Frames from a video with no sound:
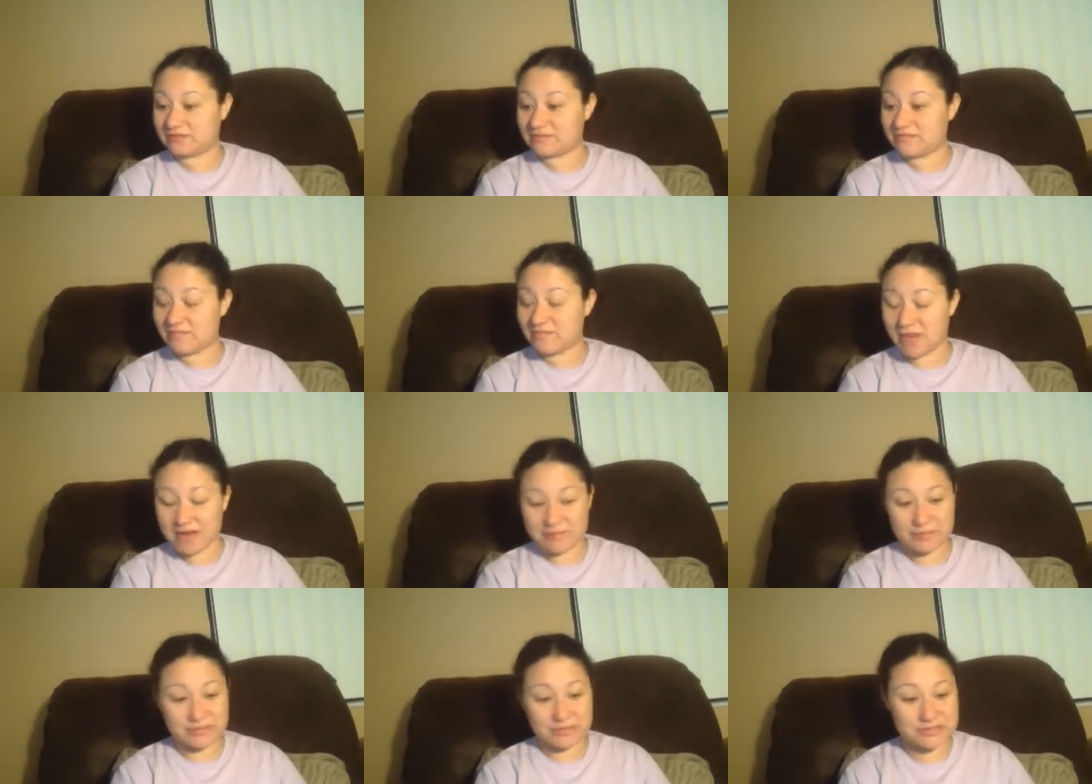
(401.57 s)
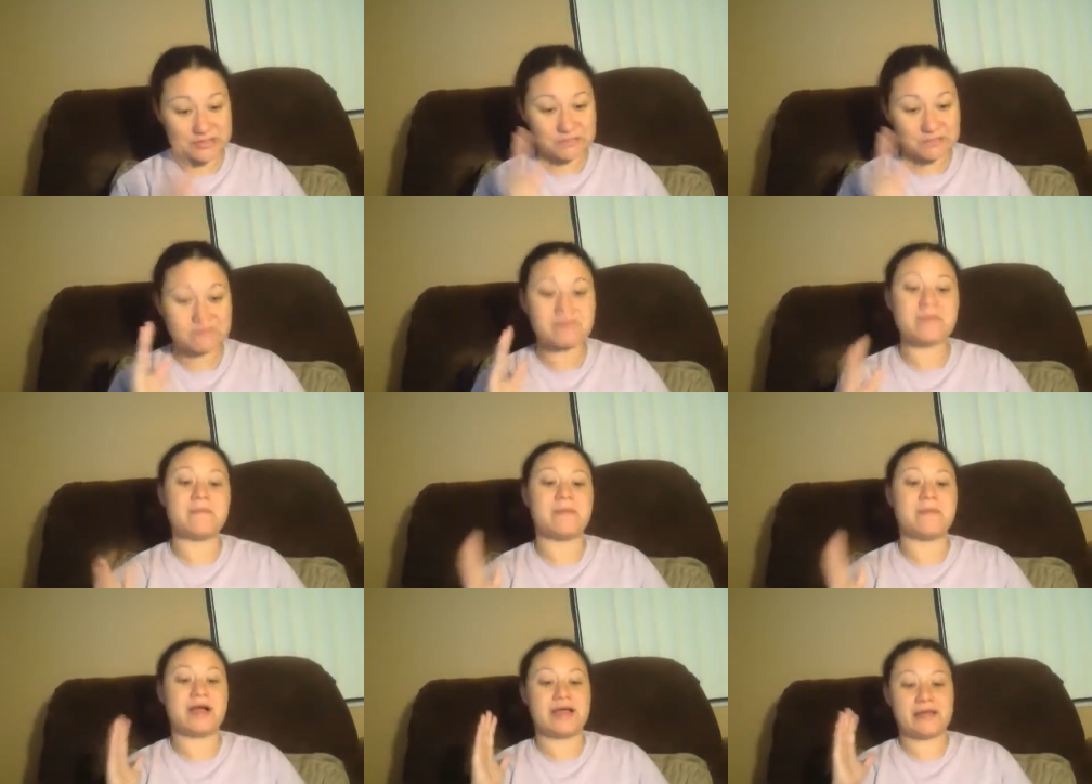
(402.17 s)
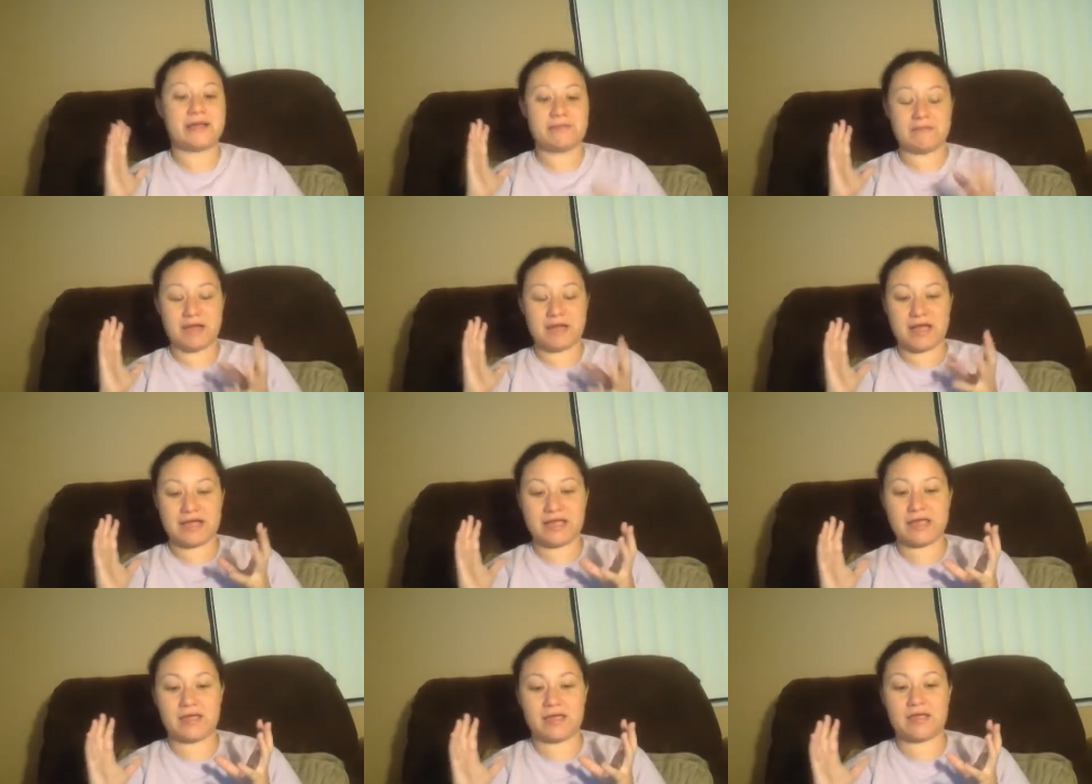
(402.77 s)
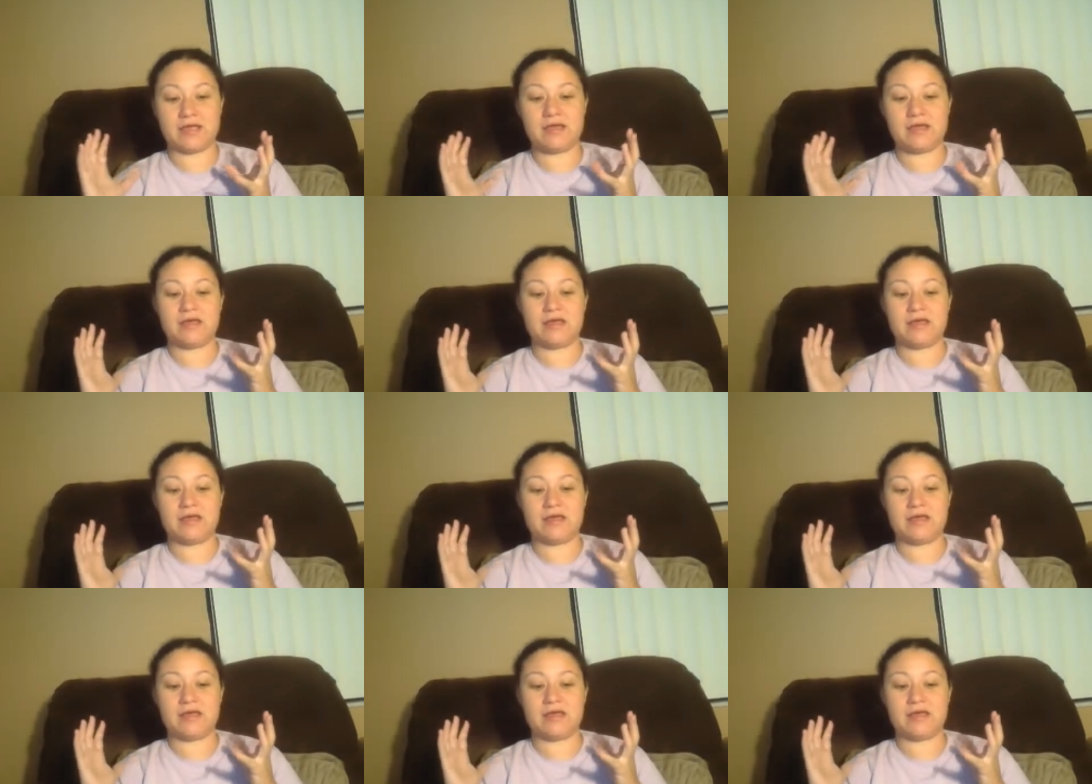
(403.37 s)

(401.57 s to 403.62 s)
my pers my my